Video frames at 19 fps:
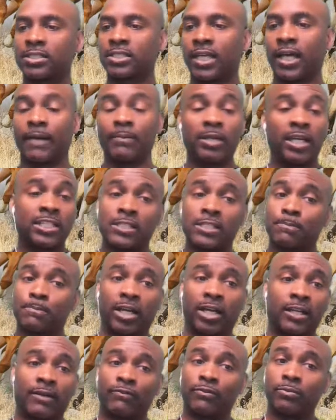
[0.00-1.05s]
time. They're just
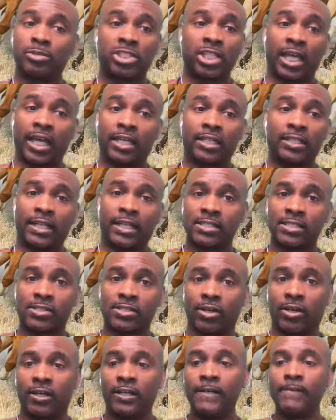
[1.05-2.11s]
bringing it from China, that's
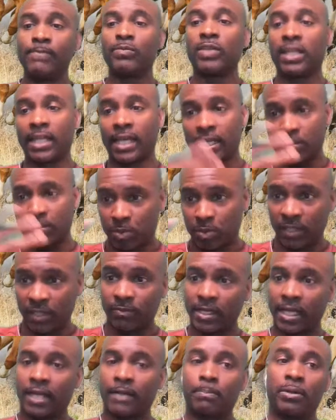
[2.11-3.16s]
all. And now the beef,
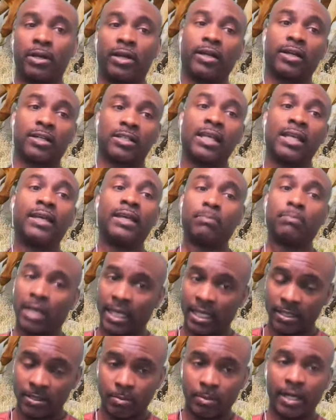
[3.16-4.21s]
now the burgers,
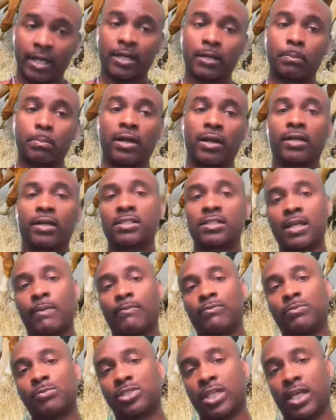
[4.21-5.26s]
made in America burgers come
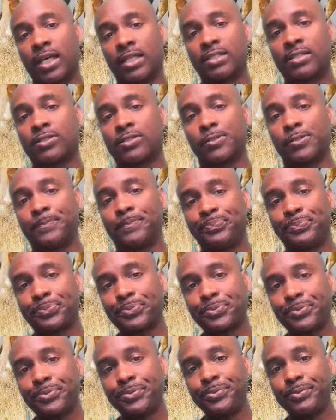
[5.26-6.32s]
from China too.
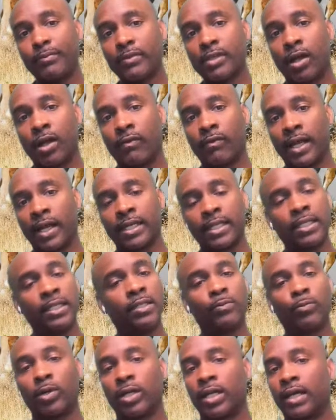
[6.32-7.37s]
All right, and they're
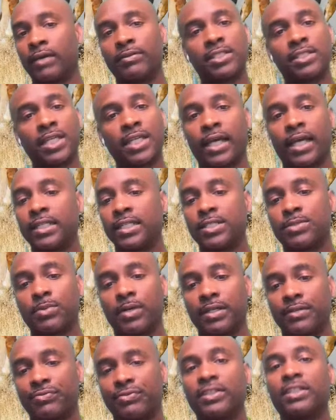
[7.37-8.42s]
eating whatever the Chinese
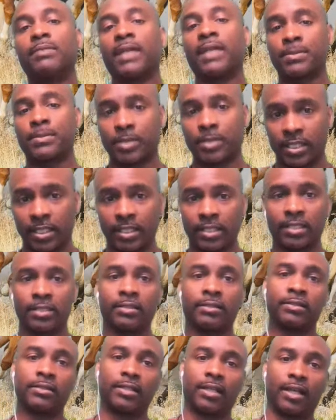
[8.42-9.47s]
want to feed them. That's what they eat.
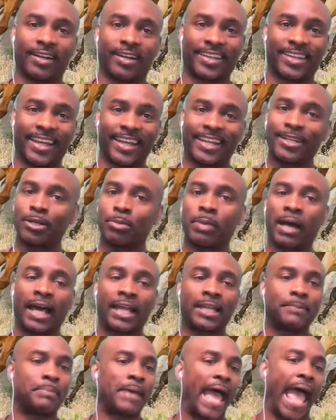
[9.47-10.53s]
Okay, ain't
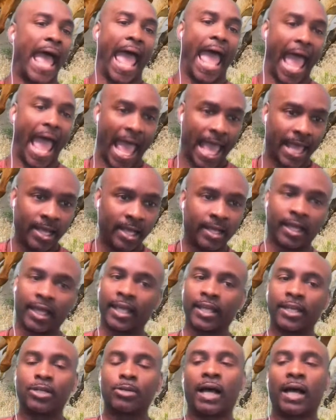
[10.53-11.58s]
nobody bad.
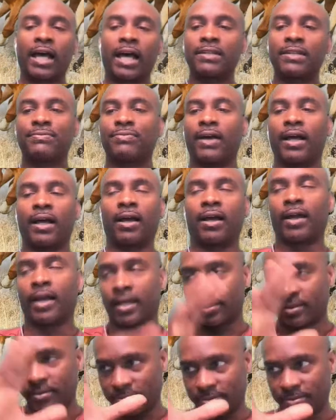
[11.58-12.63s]
Ain't nobody, all
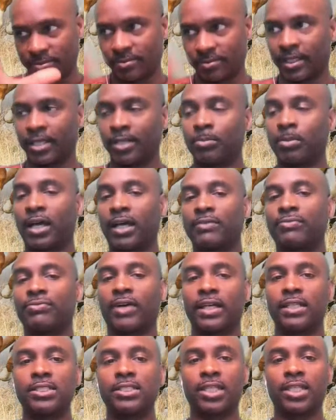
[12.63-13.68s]
right. Ain't nobody
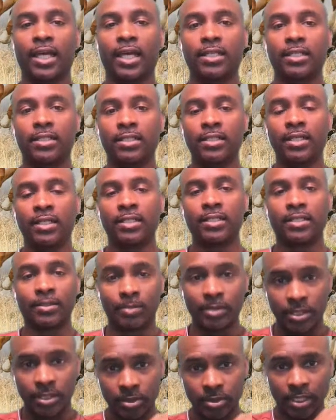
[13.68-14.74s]
fighting China. Did
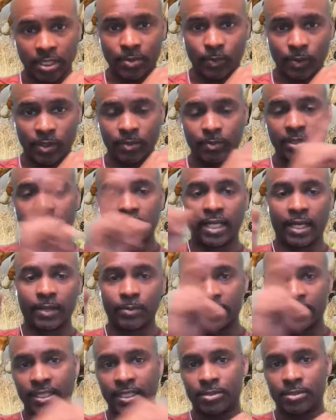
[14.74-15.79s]
we do this one? We done
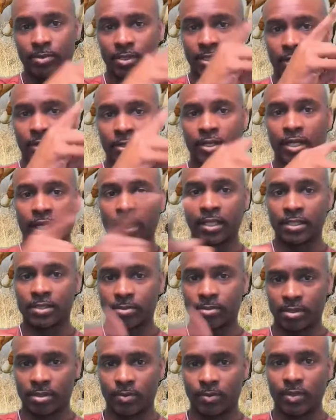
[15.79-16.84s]
with this one? Okay, this
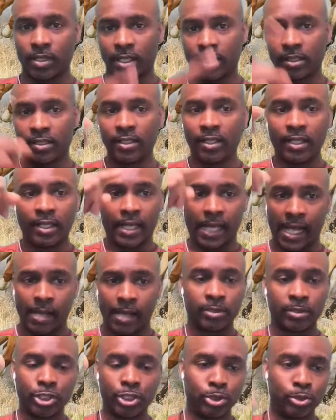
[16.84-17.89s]
was the one.
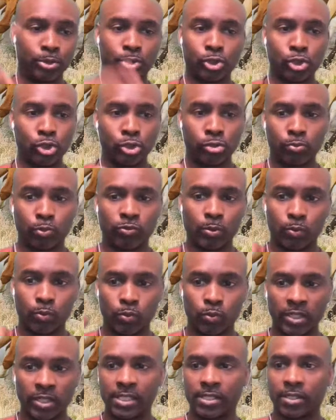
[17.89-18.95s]
I'm a YouTube
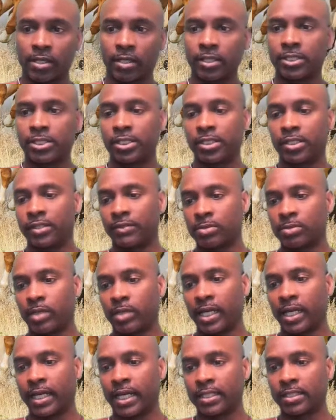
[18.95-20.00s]
researcher. If
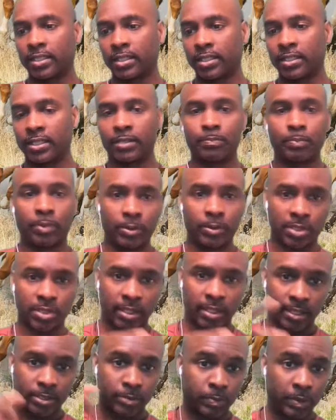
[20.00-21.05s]
somebody got the link, post the
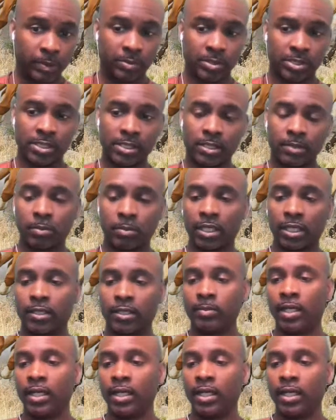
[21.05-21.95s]
link so people see the meme.